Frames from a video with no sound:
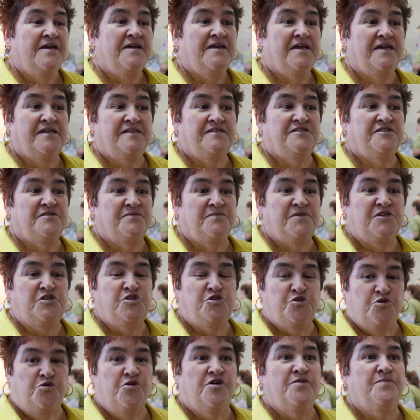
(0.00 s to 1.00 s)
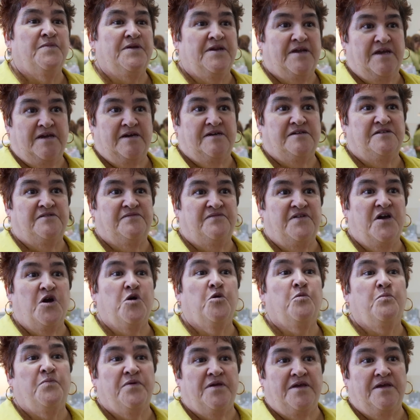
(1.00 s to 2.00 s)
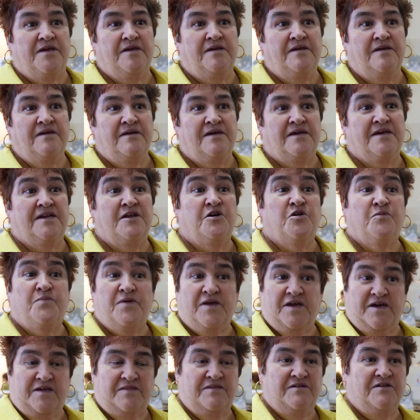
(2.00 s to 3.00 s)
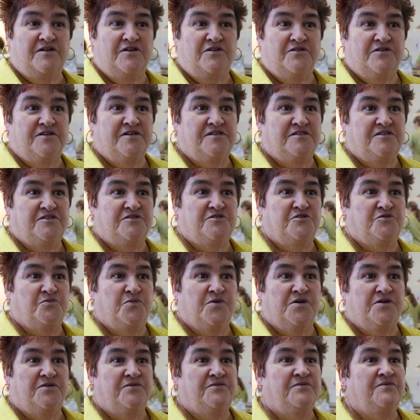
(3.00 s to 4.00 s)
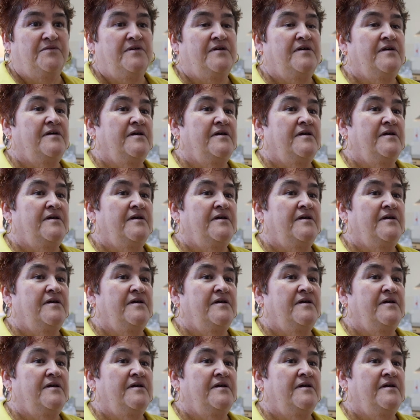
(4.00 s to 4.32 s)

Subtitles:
get some enjoyment out of helping and helping other clients as well.